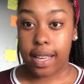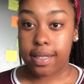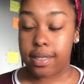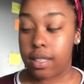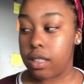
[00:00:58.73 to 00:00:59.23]
I
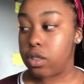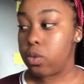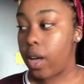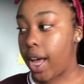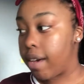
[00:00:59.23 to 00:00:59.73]
still
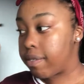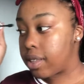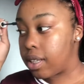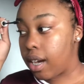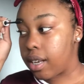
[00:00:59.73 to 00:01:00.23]
do have
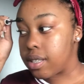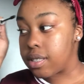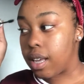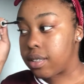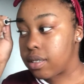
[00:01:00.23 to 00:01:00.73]
the
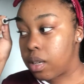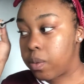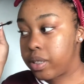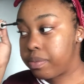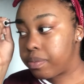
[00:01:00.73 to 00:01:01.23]
Anastasia
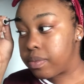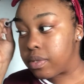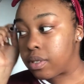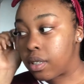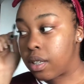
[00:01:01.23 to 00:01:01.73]
one,
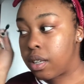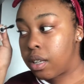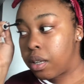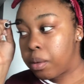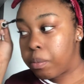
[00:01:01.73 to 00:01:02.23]

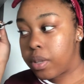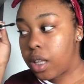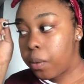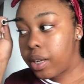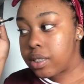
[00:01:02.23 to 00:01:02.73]
but
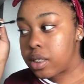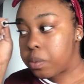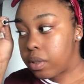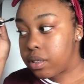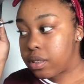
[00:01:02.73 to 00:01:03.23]
that one is
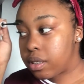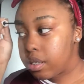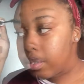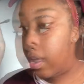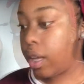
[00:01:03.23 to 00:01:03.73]

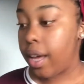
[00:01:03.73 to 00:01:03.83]
expensive.